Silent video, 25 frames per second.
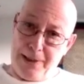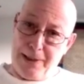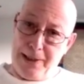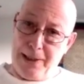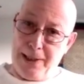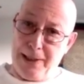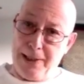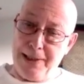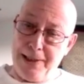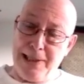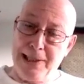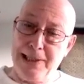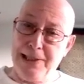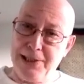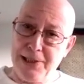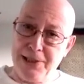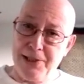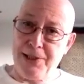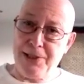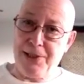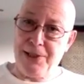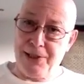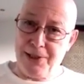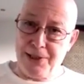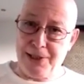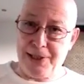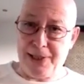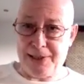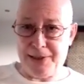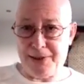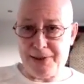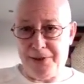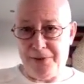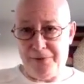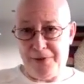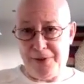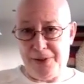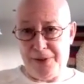Analysis and
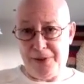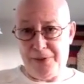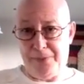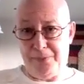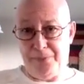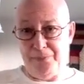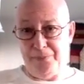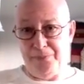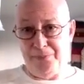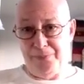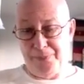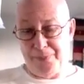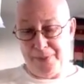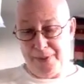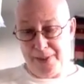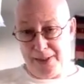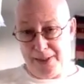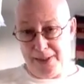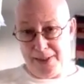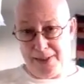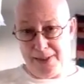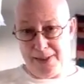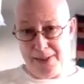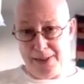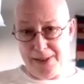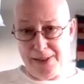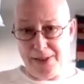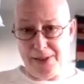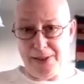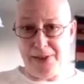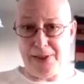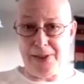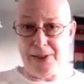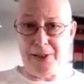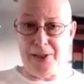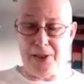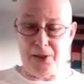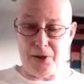Activism
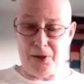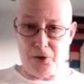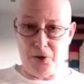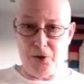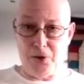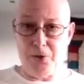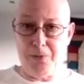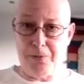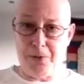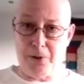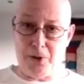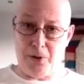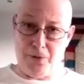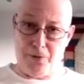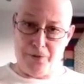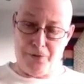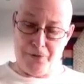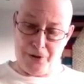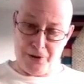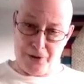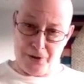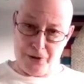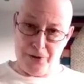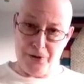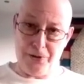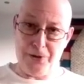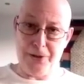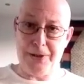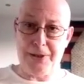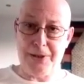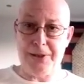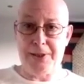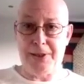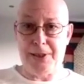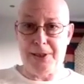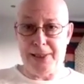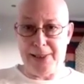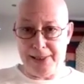is a group of
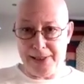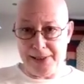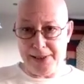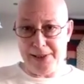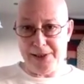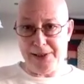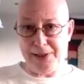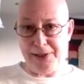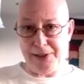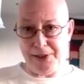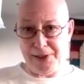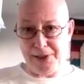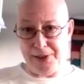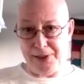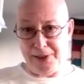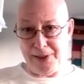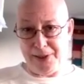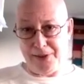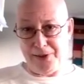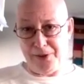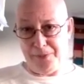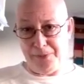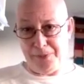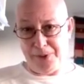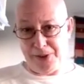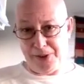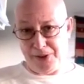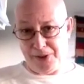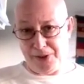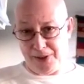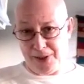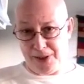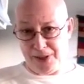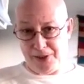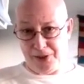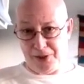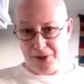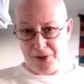Jungian analysts, therapists,
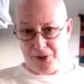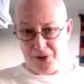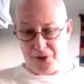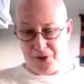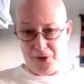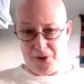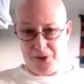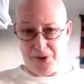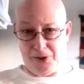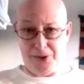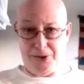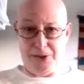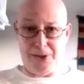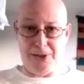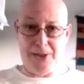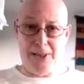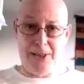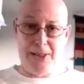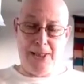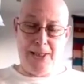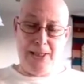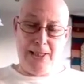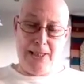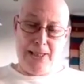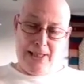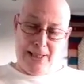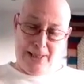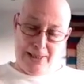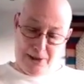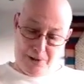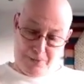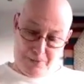and scholars. It's